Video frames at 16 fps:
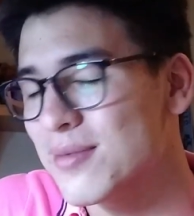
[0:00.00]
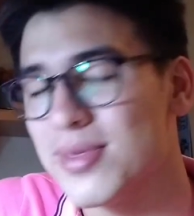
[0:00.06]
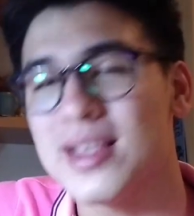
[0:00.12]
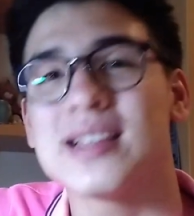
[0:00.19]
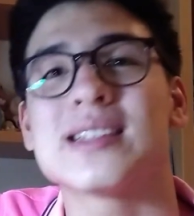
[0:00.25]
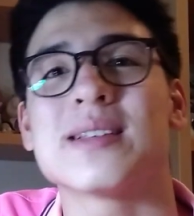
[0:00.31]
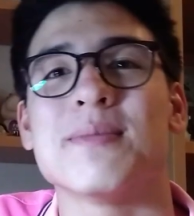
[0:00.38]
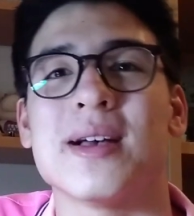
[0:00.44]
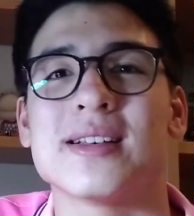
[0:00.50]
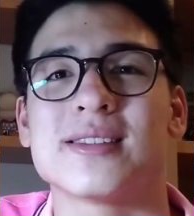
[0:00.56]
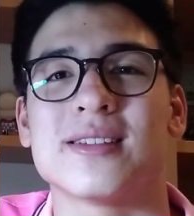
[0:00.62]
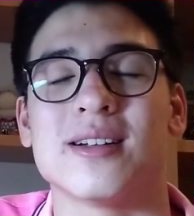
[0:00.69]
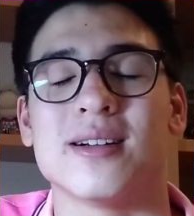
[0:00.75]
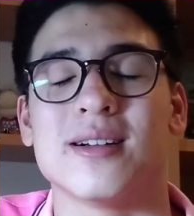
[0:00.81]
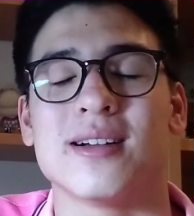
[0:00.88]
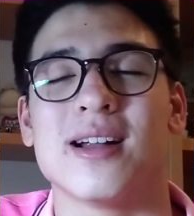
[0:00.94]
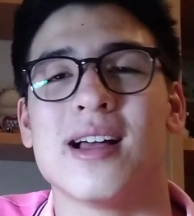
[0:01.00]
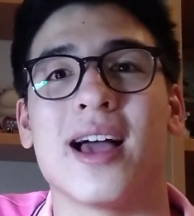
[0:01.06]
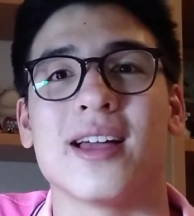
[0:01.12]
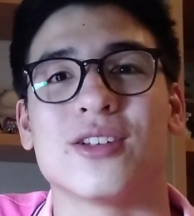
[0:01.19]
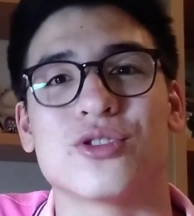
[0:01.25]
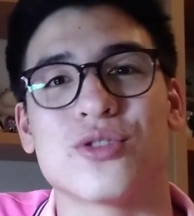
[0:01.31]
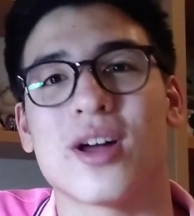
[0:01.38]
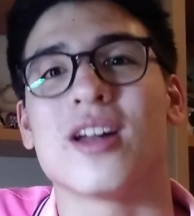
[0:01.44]
in this semester,
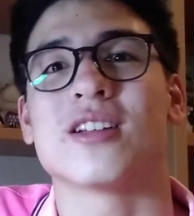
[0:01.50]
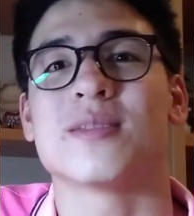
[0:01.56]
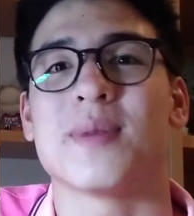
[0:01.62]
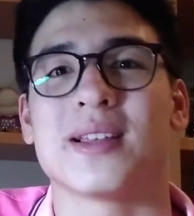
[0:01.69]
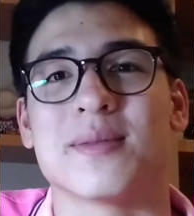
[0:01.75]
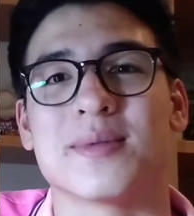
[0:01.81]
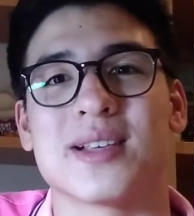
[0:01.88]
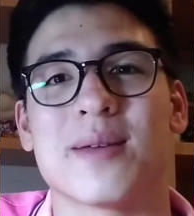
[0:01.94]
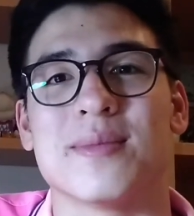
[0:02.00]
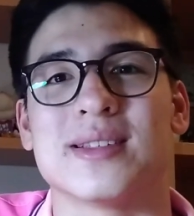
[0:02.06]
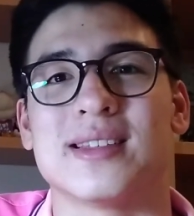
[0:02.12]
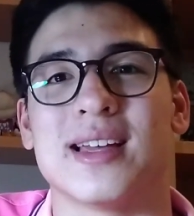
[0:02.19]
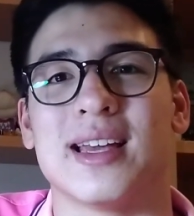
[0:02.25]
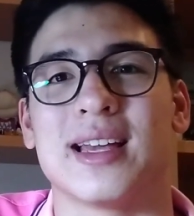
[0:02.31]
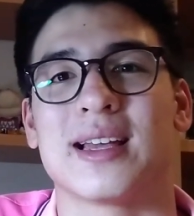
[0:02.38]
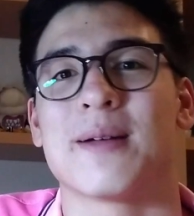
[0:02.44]
I try not to make the same mistake,